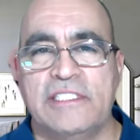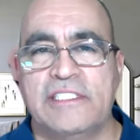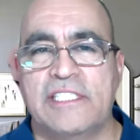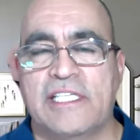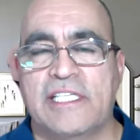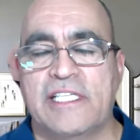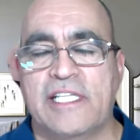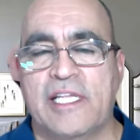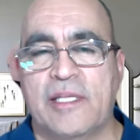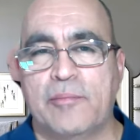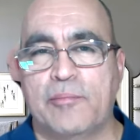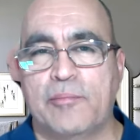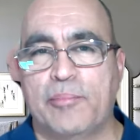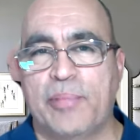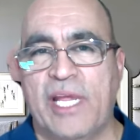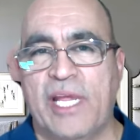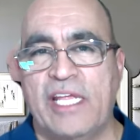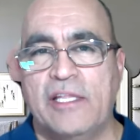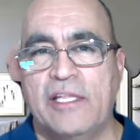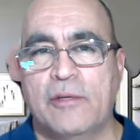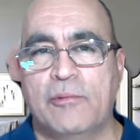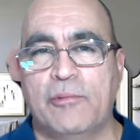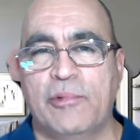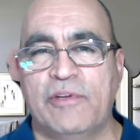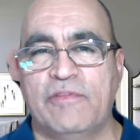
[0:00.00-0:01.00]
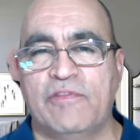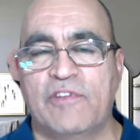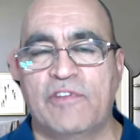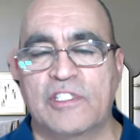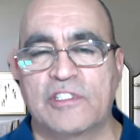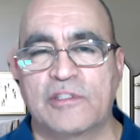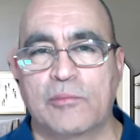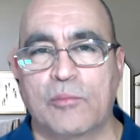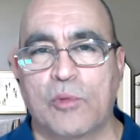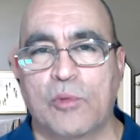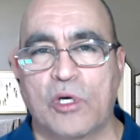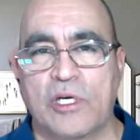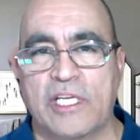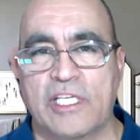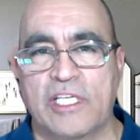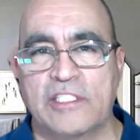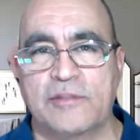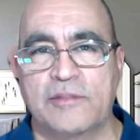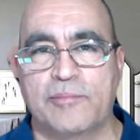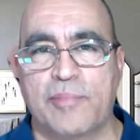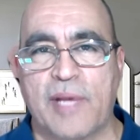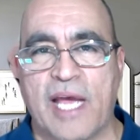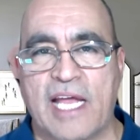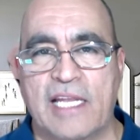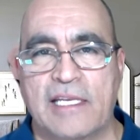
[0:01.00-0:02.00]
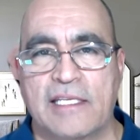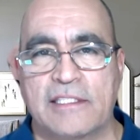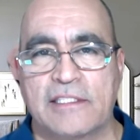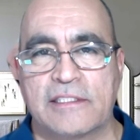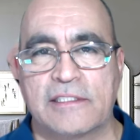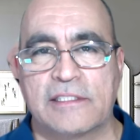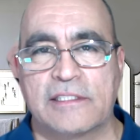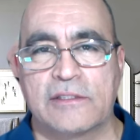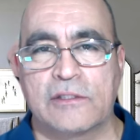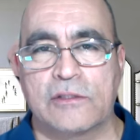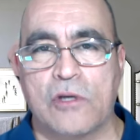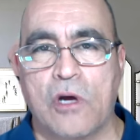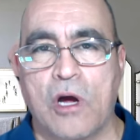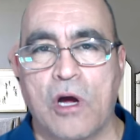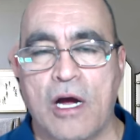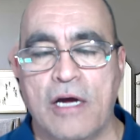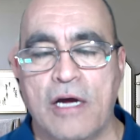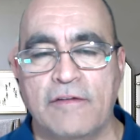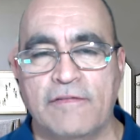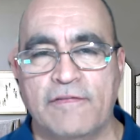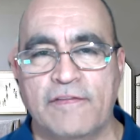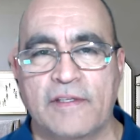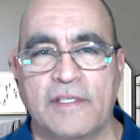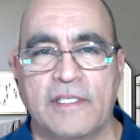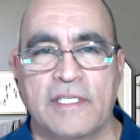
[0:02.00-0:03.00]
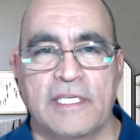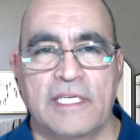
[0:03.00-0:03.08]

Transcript: and then pay the reverse mortgage balance off,